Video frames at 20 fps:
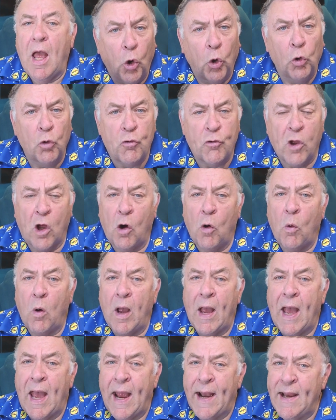
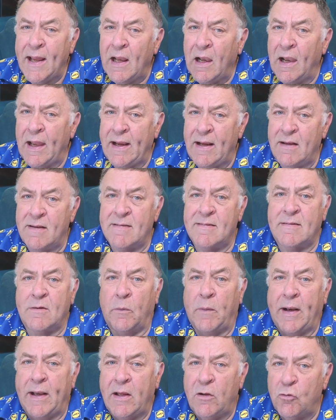Also, any links
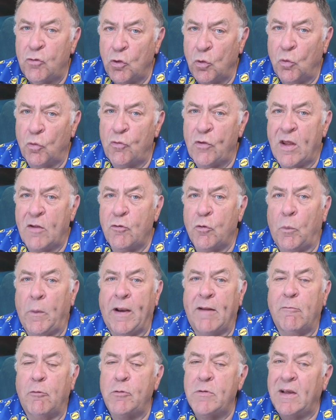to any tool sets or
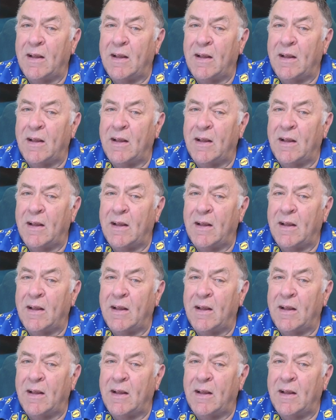whatever,